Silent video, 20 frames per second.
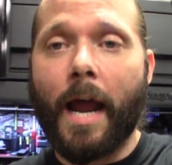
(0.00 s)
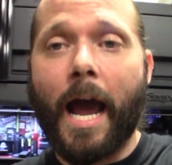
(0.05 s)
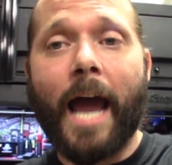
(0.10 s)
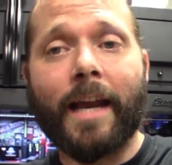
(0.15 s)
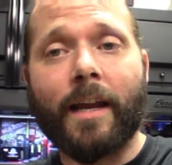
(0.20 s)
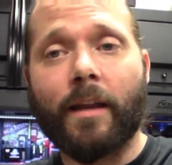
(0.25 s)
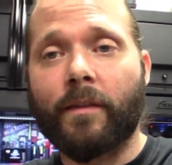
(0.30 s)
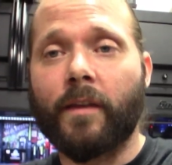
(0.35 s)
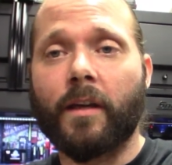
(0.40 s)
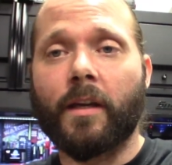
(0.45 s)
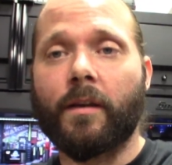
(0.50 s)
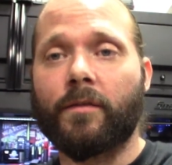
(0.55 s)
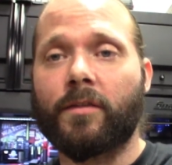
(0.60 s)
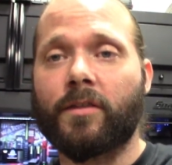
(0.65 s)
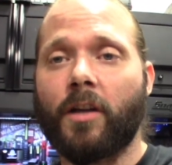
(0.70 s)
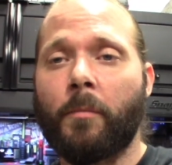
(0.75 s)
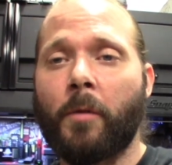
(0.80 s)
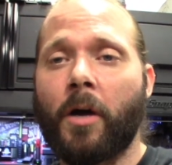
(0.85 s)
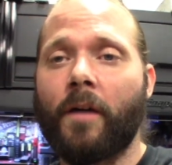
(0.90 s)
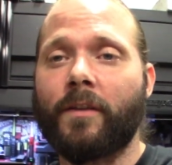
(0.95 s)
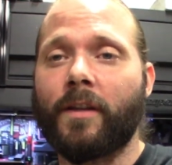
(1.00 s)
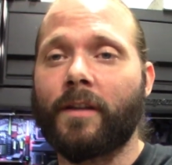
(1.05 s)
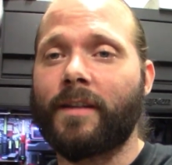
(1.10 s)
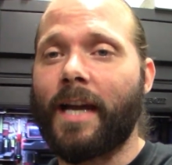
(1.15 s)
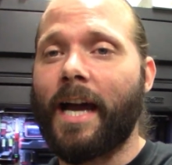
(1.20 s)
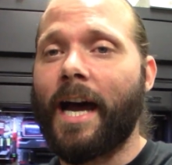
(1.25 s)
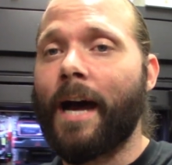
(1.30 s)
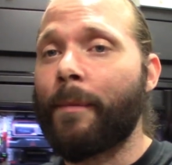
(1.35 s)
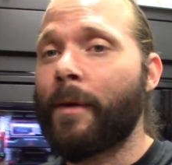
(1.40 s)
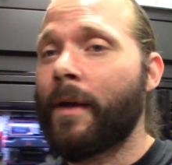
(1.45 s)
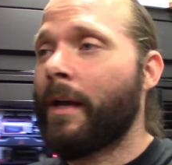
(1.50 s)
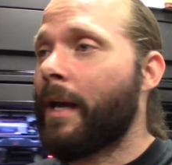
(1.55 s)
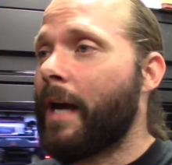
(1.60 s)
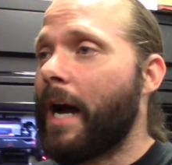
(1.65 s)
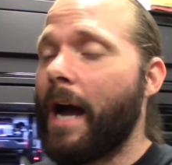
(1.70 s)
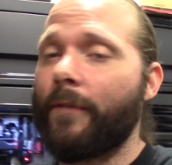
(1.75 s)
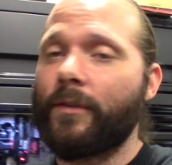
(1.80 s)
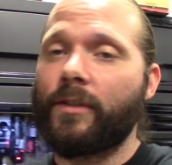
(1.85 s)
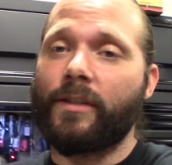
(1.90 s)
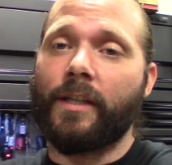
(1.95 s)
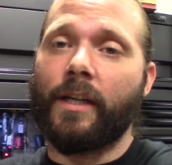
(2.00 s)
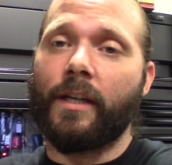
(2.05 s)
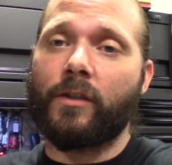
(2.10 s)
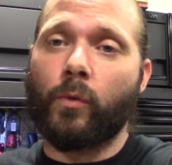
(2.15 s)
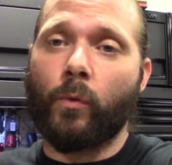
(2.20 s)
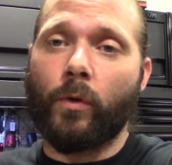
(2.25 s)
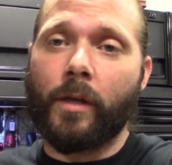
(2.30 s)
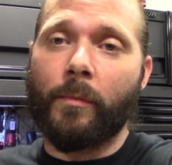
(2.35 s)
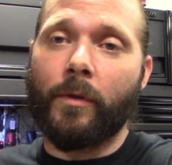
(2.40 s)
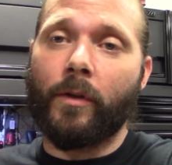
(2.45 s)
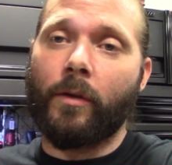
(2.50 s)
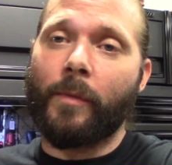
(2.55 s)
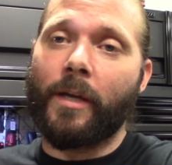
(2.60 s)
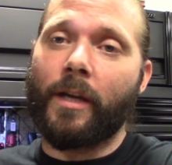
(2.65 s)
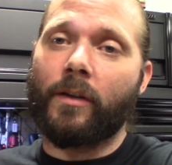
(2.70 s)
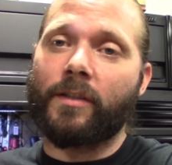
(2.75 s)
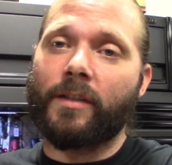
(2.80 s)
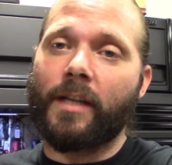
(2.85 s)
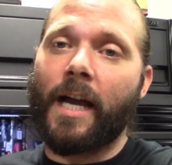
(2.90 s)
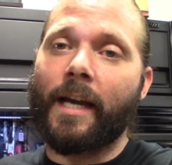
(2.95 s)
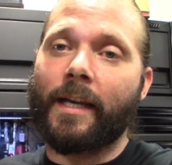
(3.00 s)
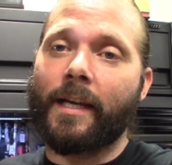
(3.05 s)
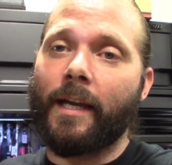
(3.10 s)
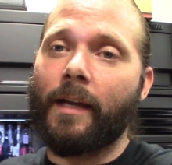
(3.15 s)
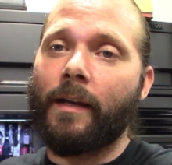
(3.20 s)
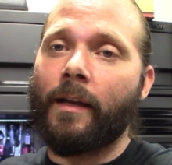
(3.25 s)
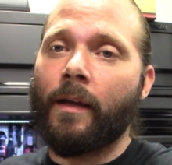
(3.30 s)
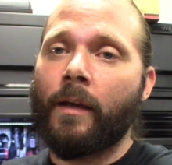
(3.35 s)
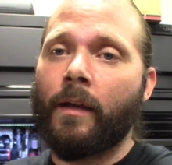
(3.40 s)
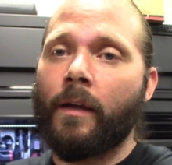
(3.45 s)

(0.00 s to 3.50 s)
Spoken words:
I could think of some off the top. Obviously a 20 millimeter socket,